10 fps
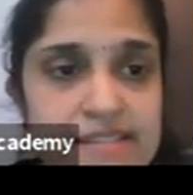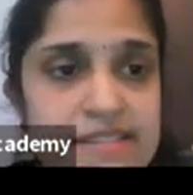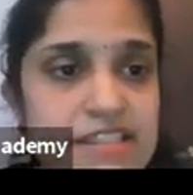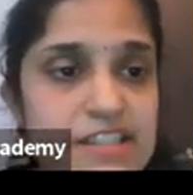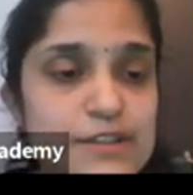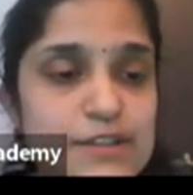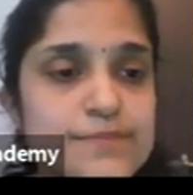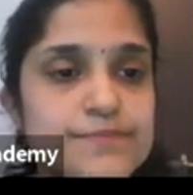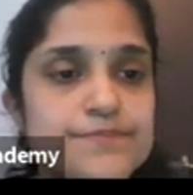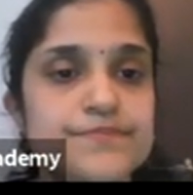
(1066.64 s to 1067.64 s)

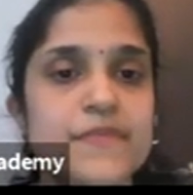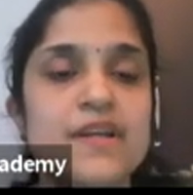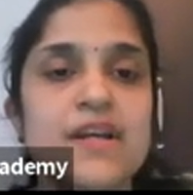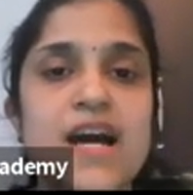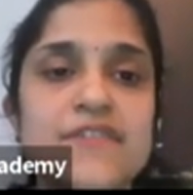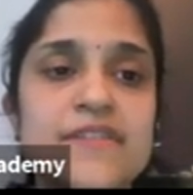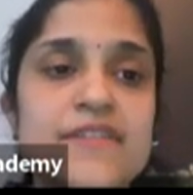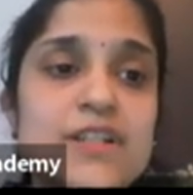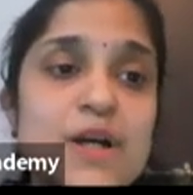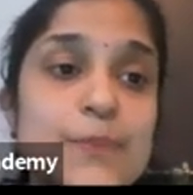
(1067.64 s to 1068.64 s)
Next,
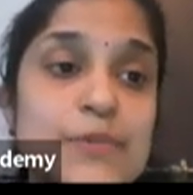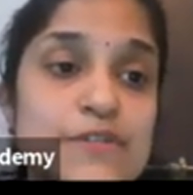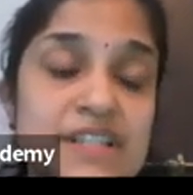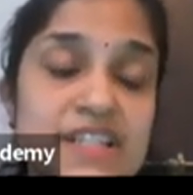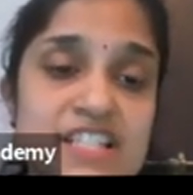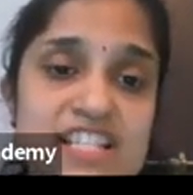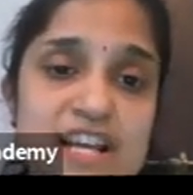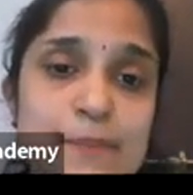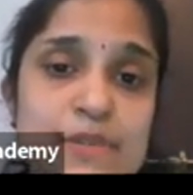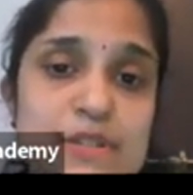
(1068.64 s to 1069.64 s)
I've given a couple of
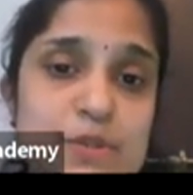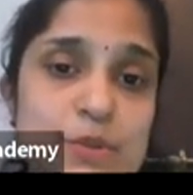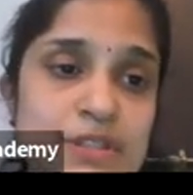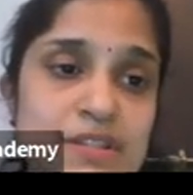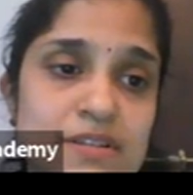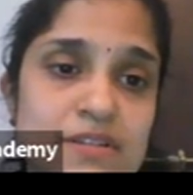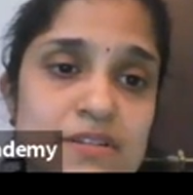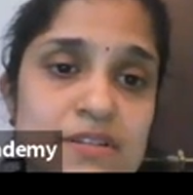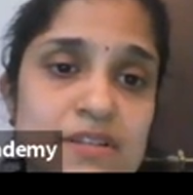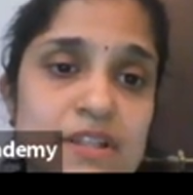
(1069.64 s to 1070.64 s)
the examples over
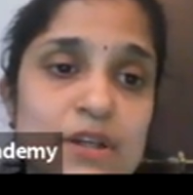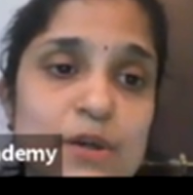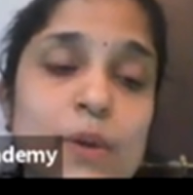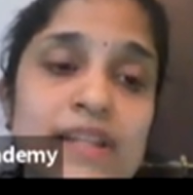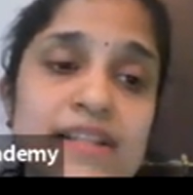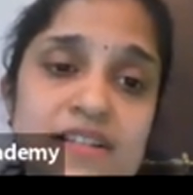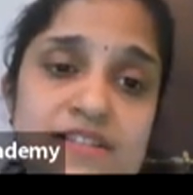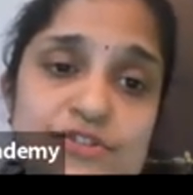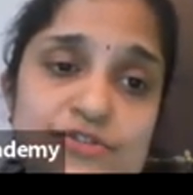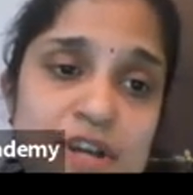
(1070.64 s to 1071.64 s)
here. When
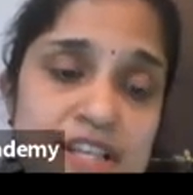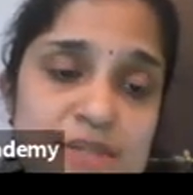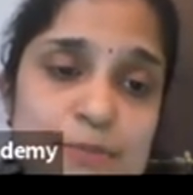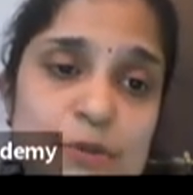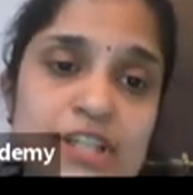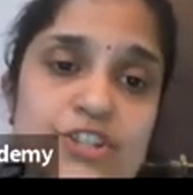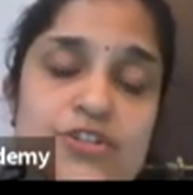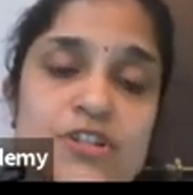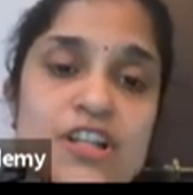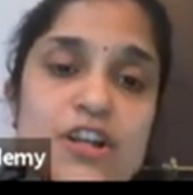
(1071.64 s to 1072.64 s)
there is
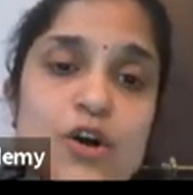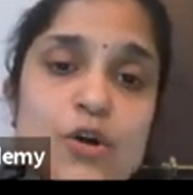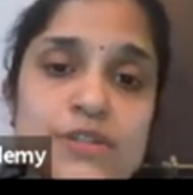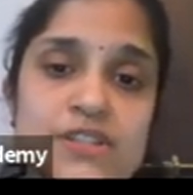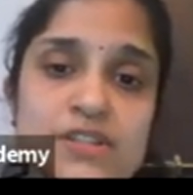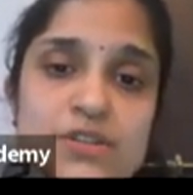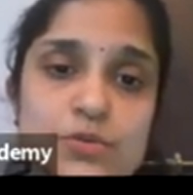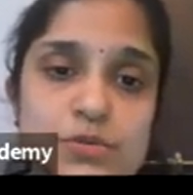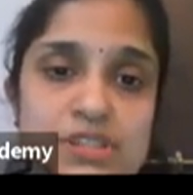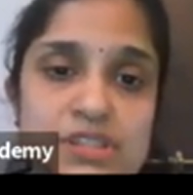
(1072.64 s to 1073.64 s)
transportation along with the
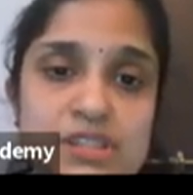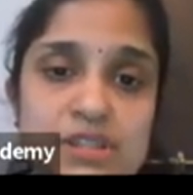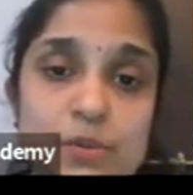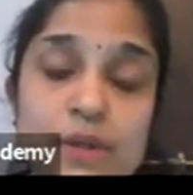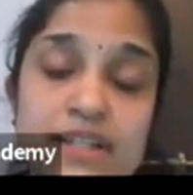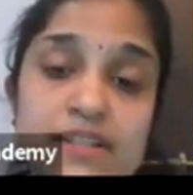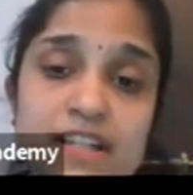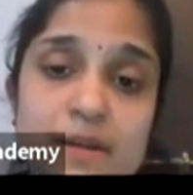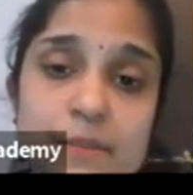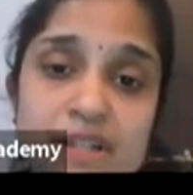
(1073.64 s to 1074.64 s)
goods, wherein
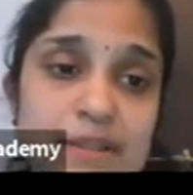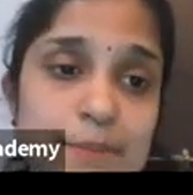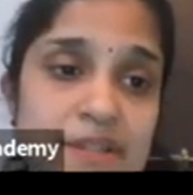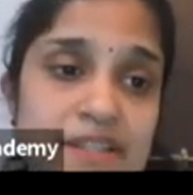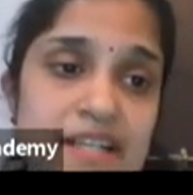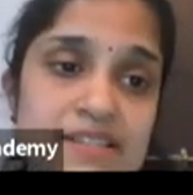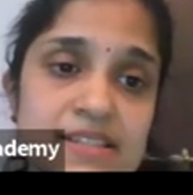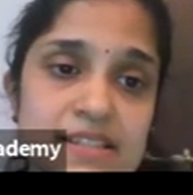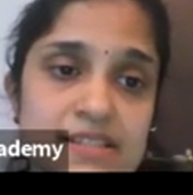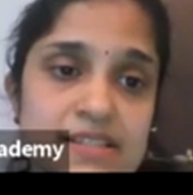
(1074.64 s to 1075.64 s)
there are multiple tax
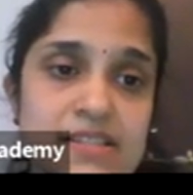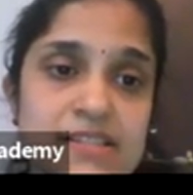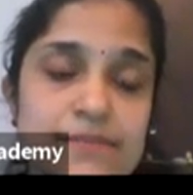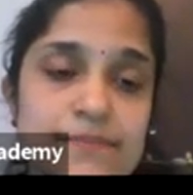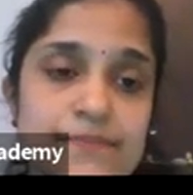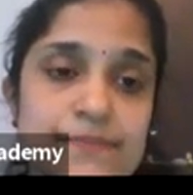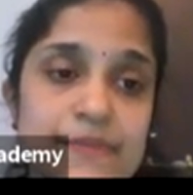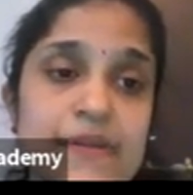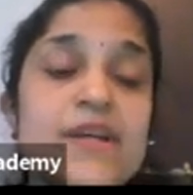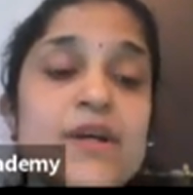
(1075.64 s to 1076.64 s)
rates.
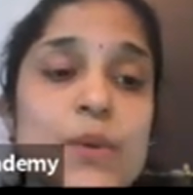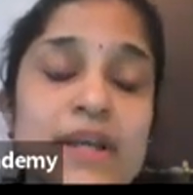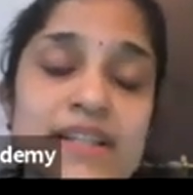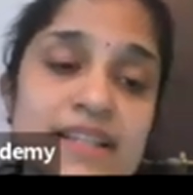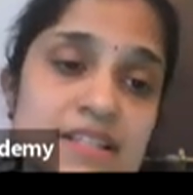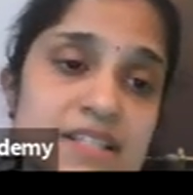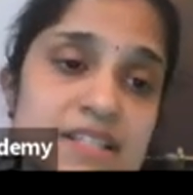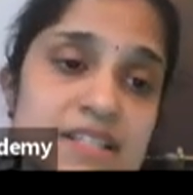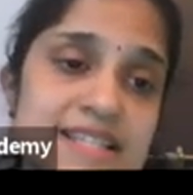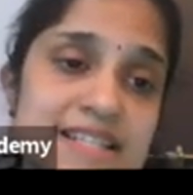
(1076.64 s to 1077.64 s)
When there is,
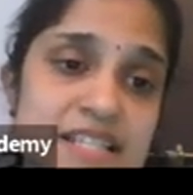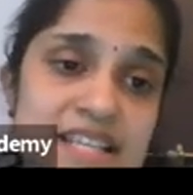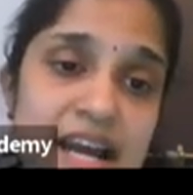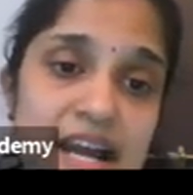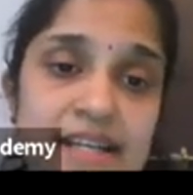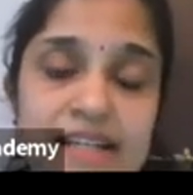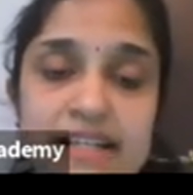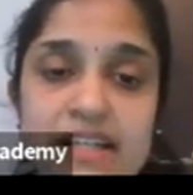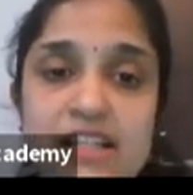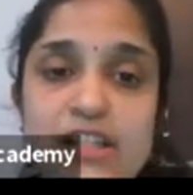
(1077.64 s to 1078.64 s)
let us say,
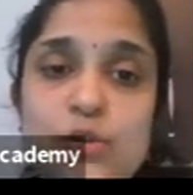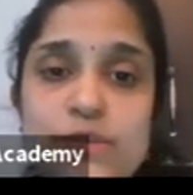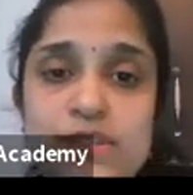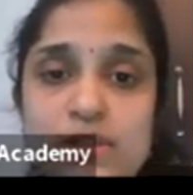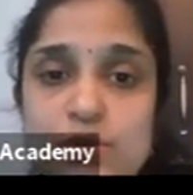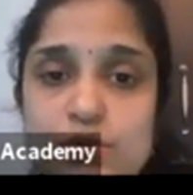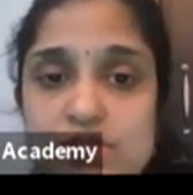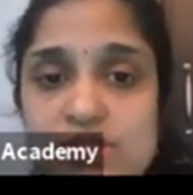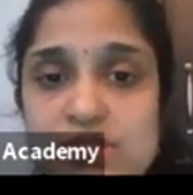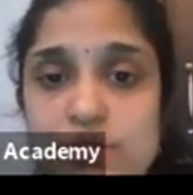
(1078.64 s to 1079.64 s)
handling along with the
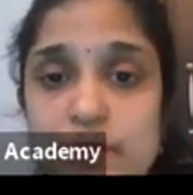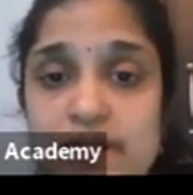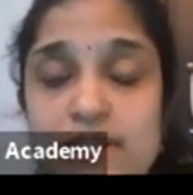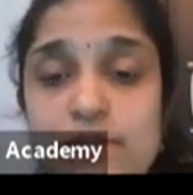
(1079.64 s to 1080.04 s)
goods,